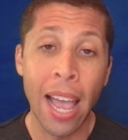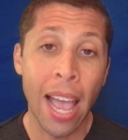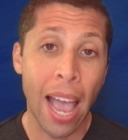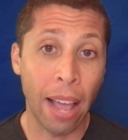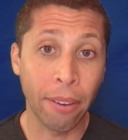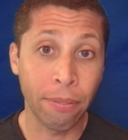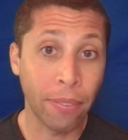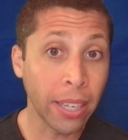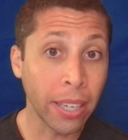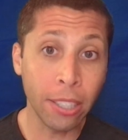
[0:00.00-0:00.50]

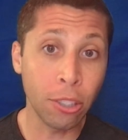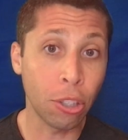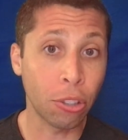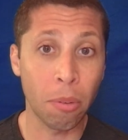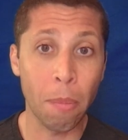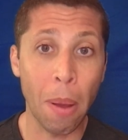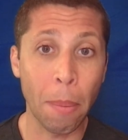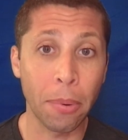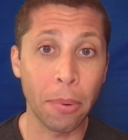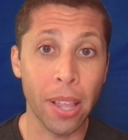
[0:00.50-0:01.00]
And finally, just
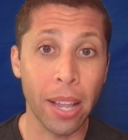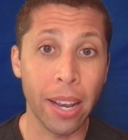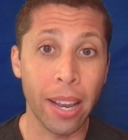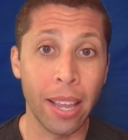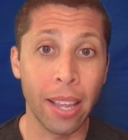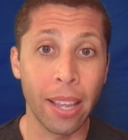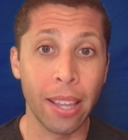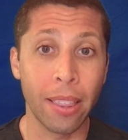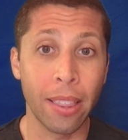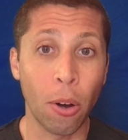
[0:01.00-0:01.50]
remember that
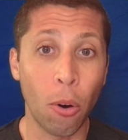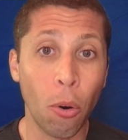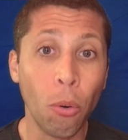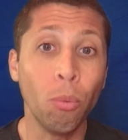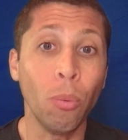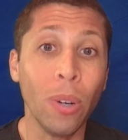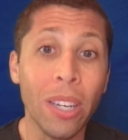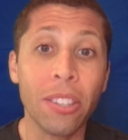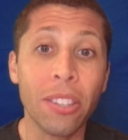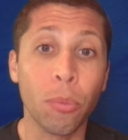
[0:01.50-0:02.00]
it, the whole
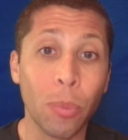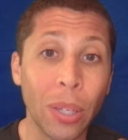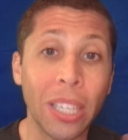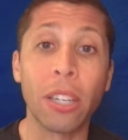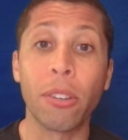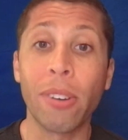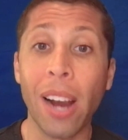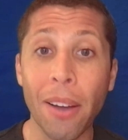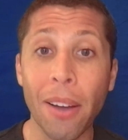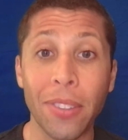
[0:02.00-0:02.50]
reason we can
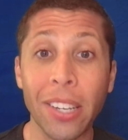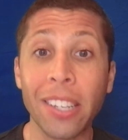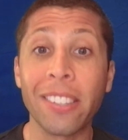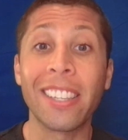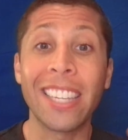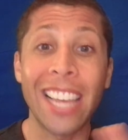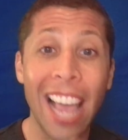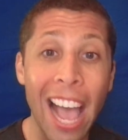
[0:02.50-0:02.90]
graph things in the